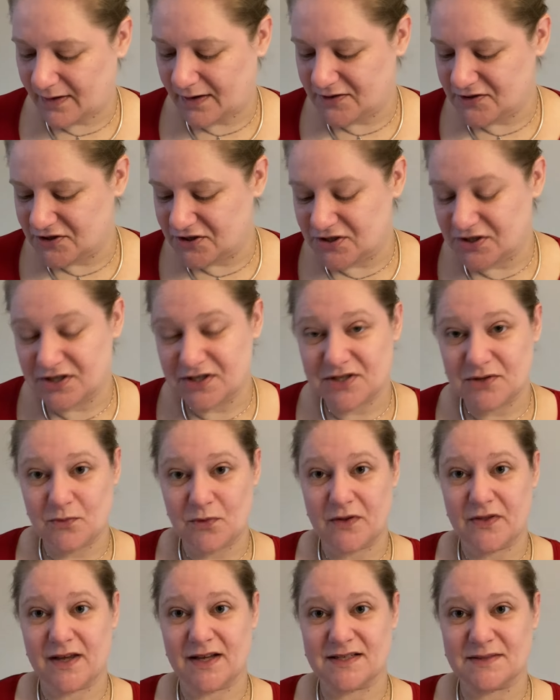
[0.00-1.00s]
she's the
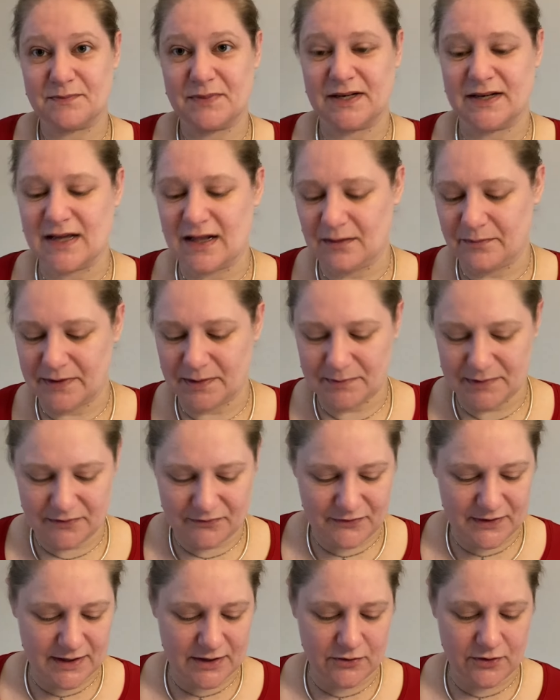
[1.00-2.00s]
one that's been helping me
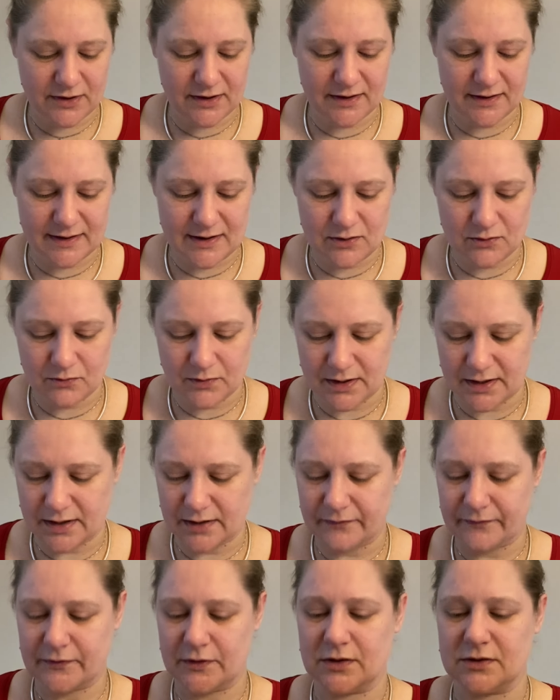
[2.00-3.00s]
figuring it out when
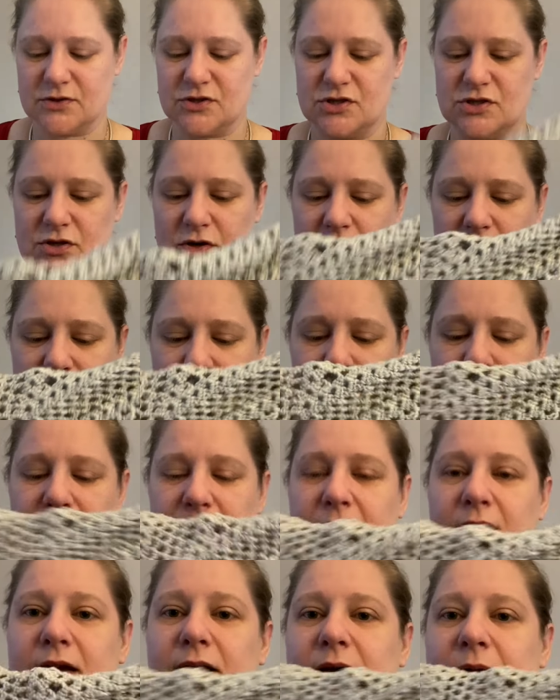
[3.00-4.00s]
I've gotten stuck.
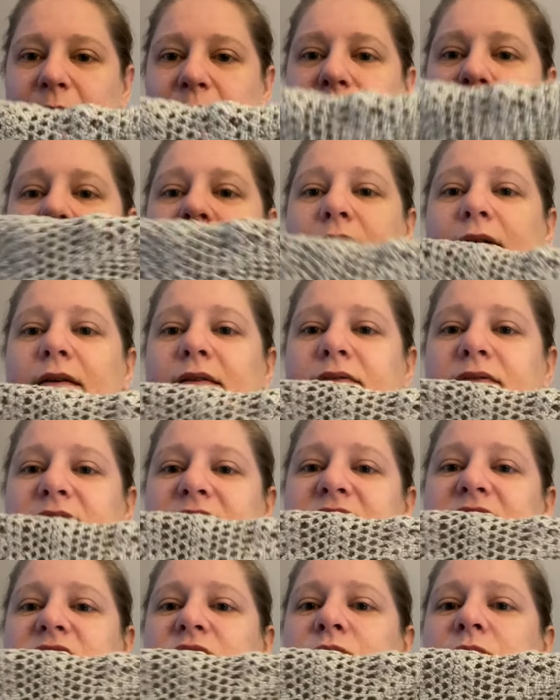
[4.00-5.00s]

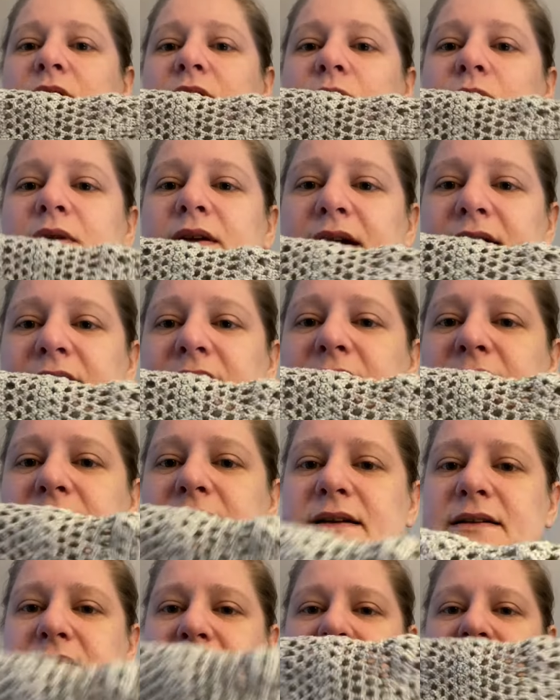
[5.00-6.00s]
This is where we are
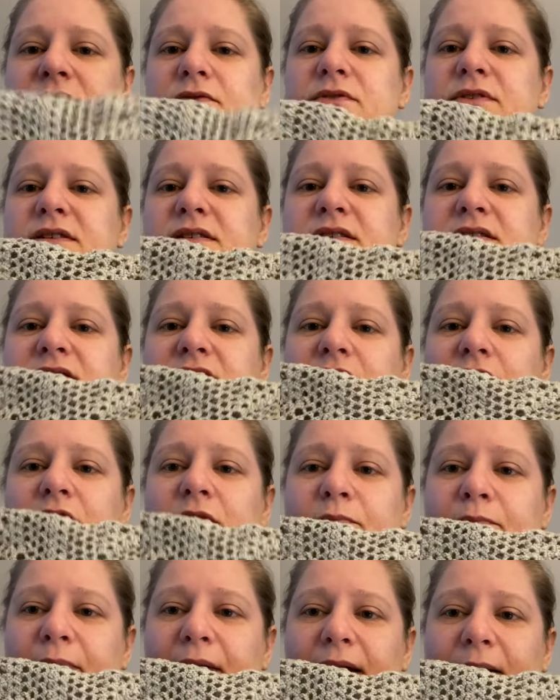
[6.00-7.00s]
at. So this is the
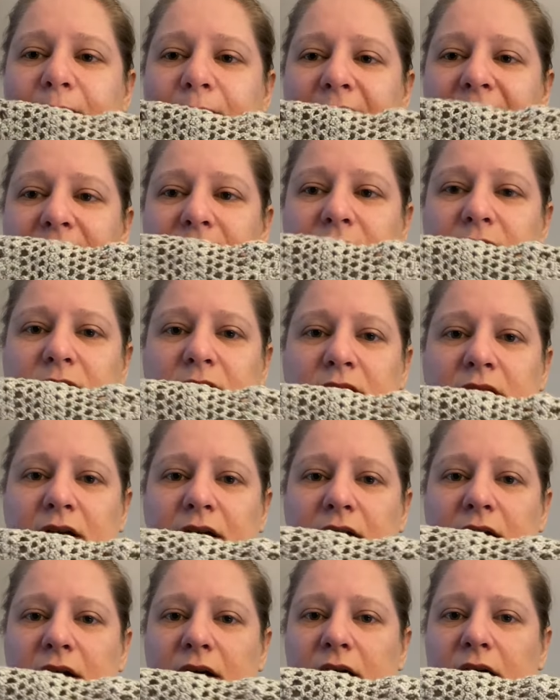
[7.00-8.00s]
whole back panel.
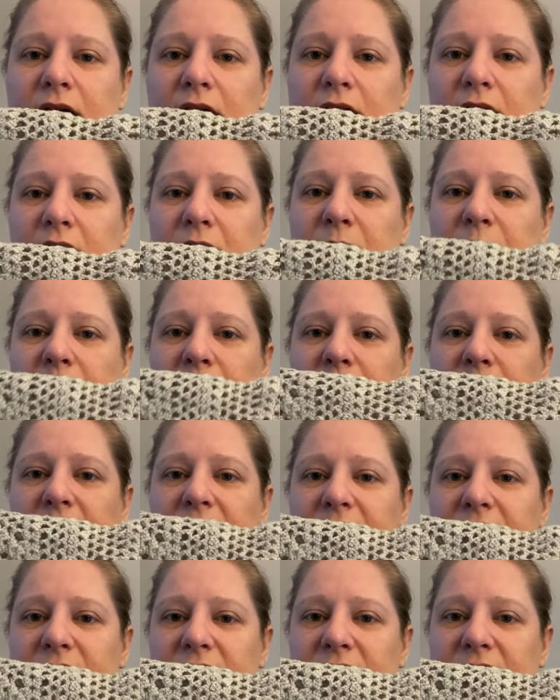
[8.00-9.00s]

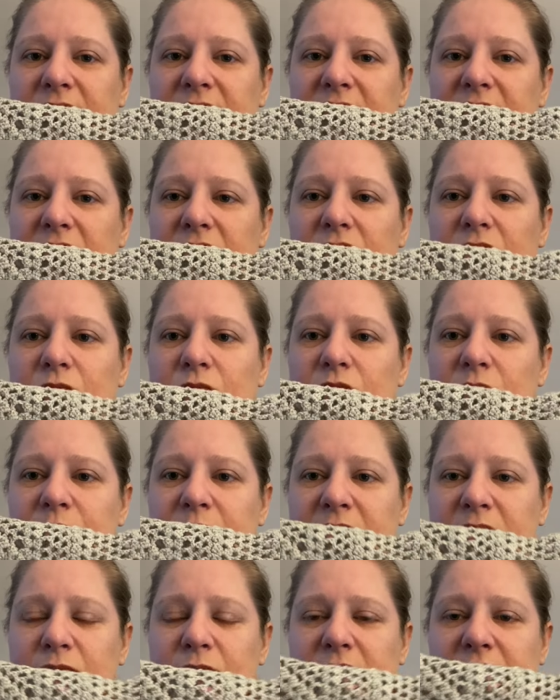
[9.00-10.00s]
And here would
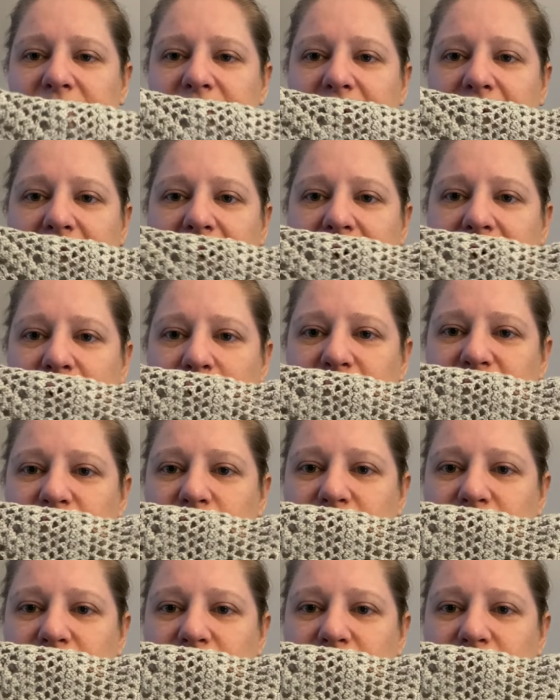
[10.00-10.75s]
be where the arms